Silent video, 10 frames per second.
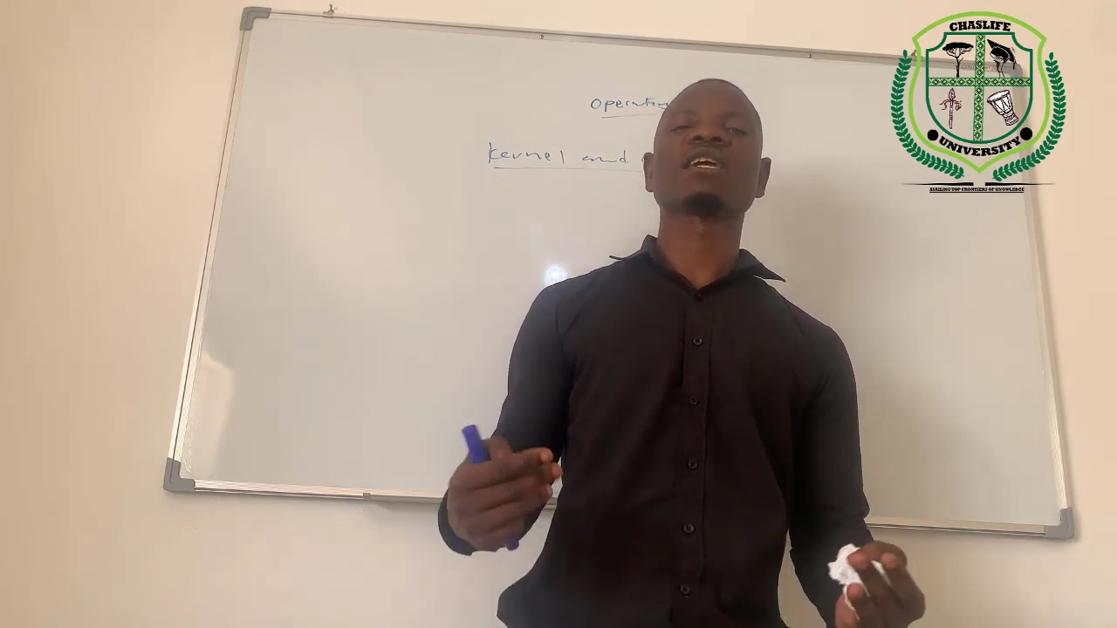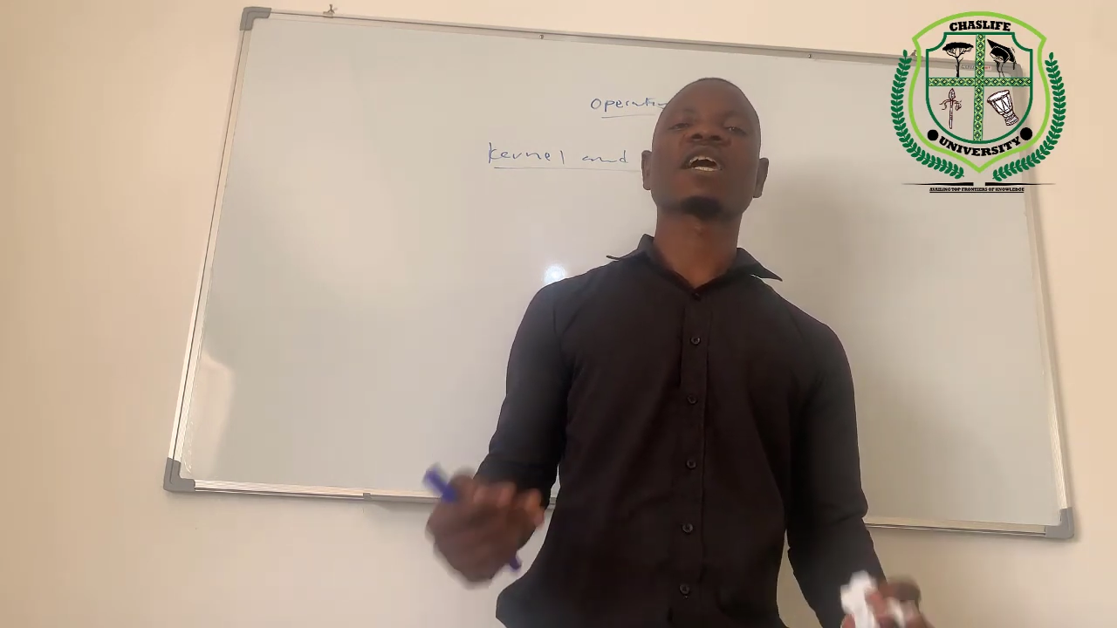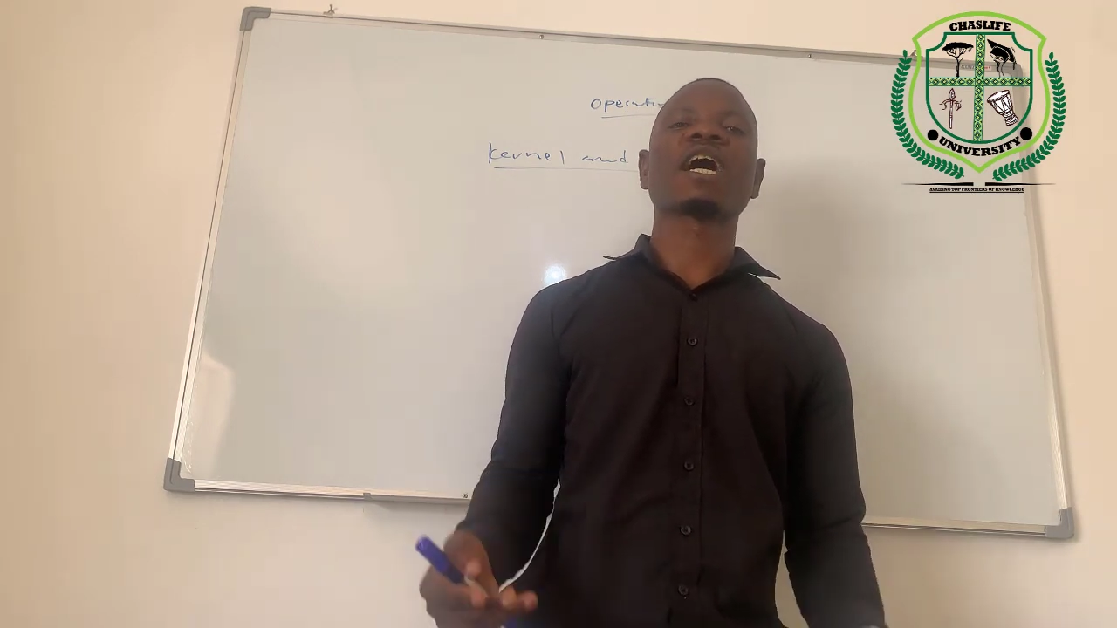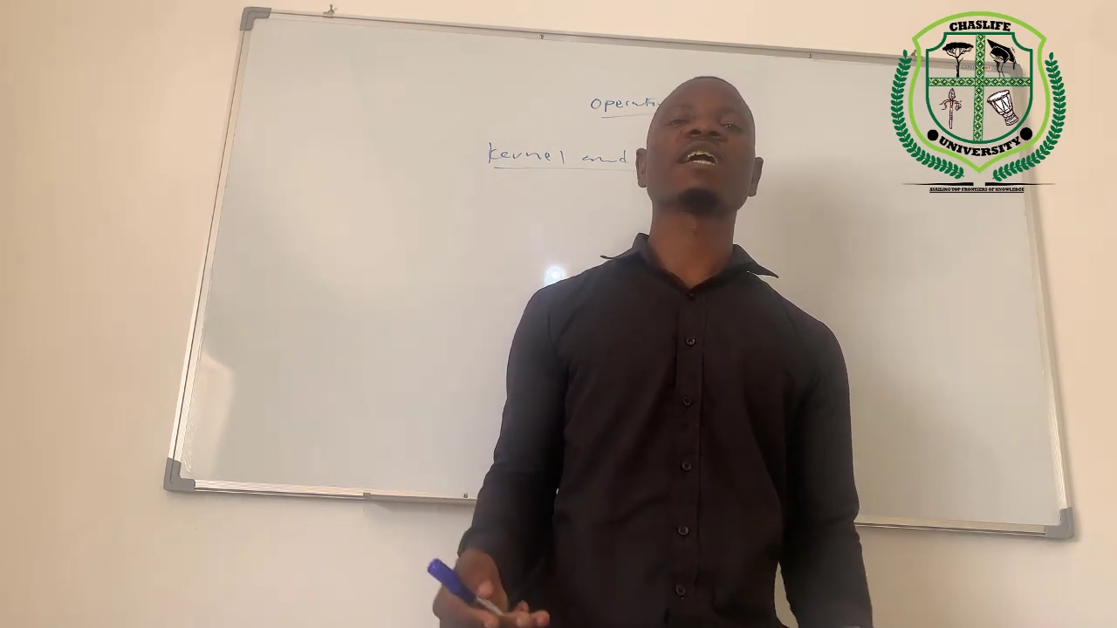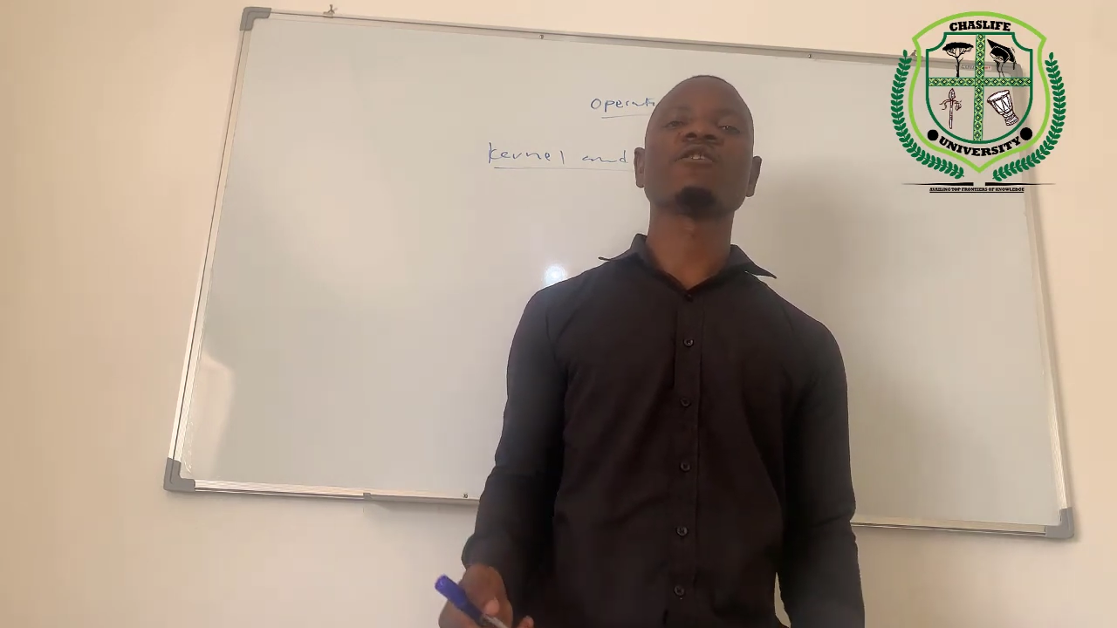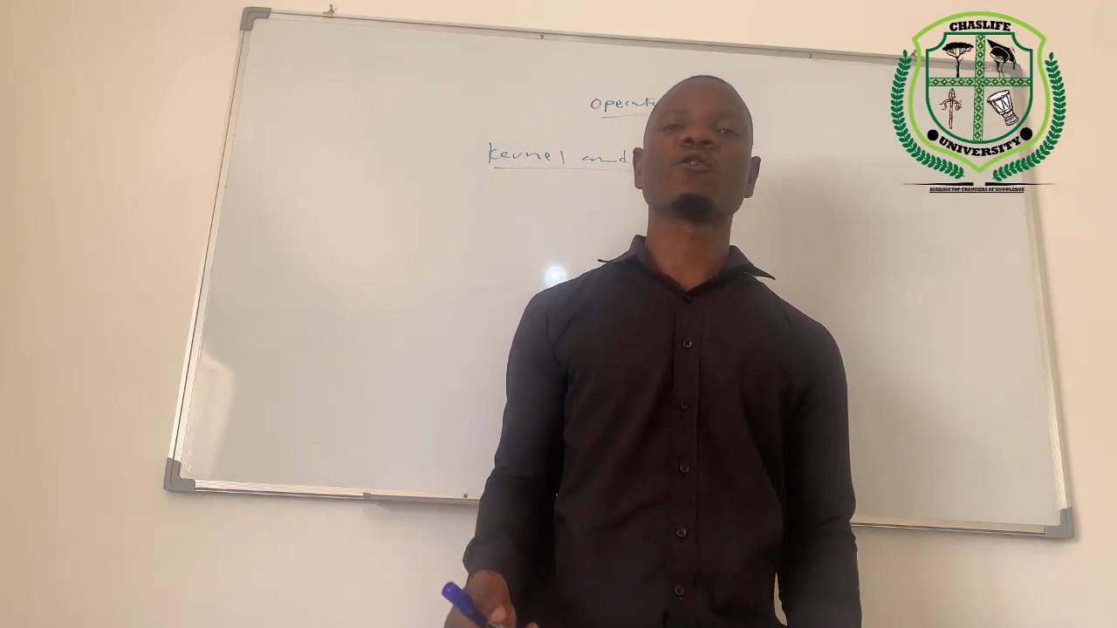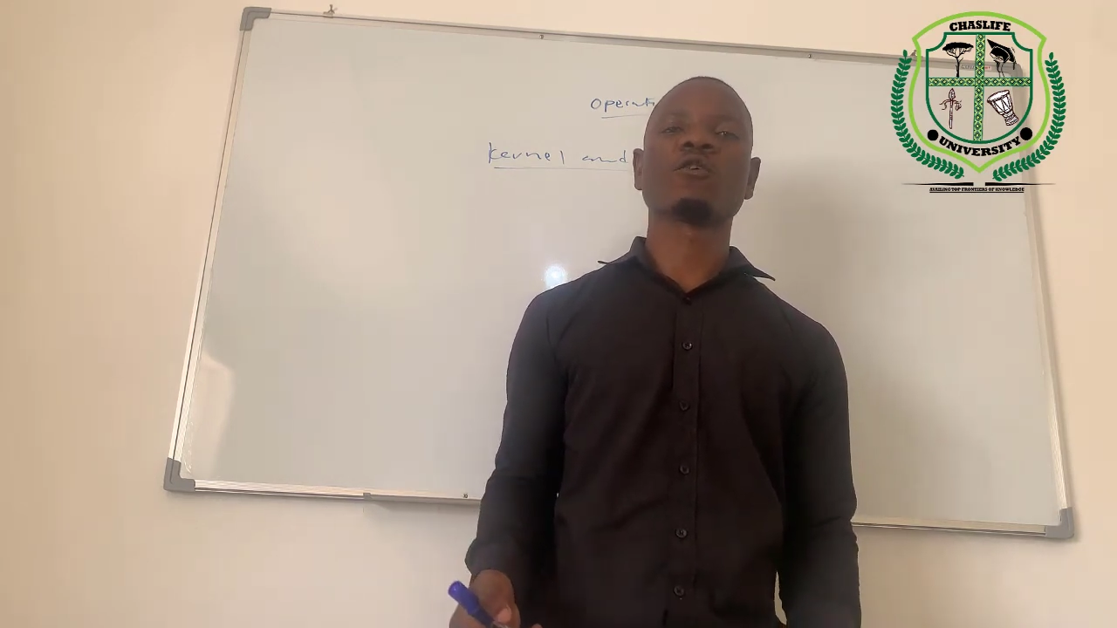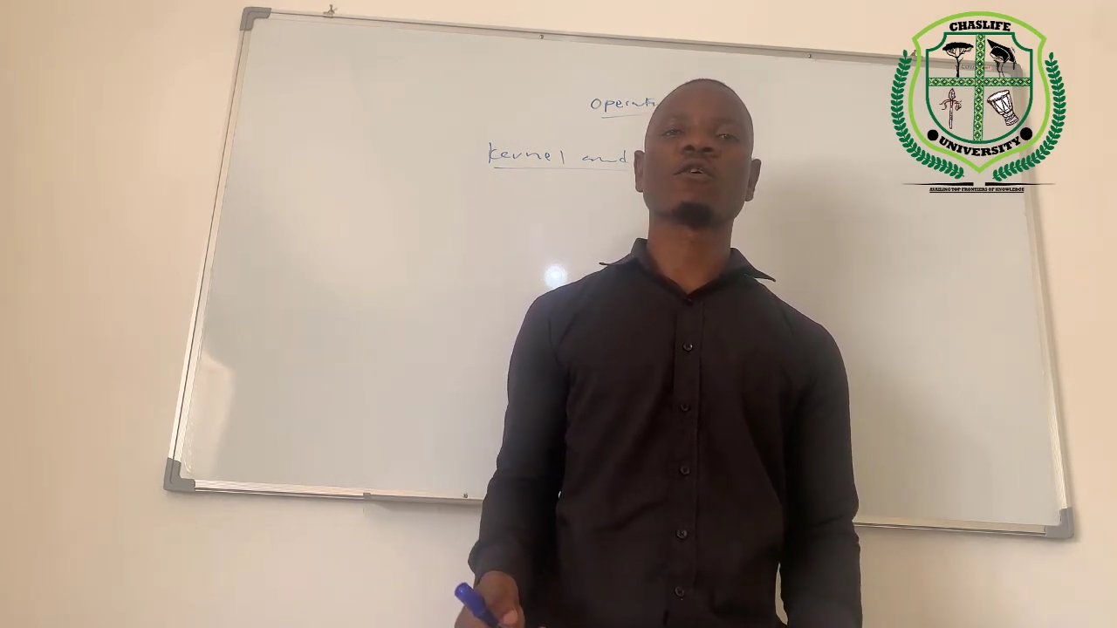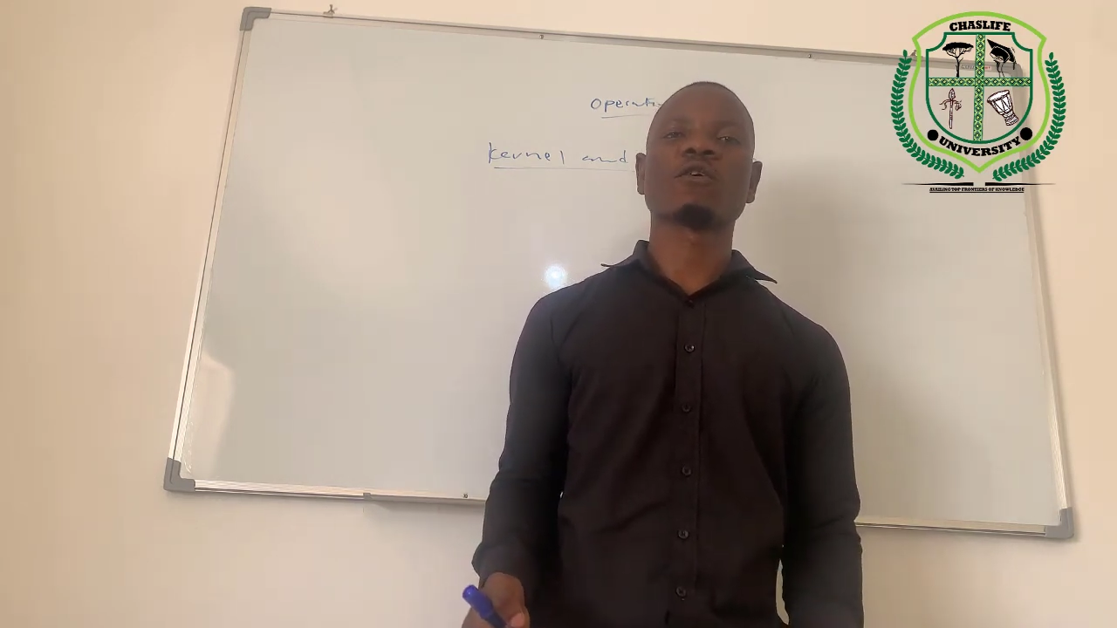kernel?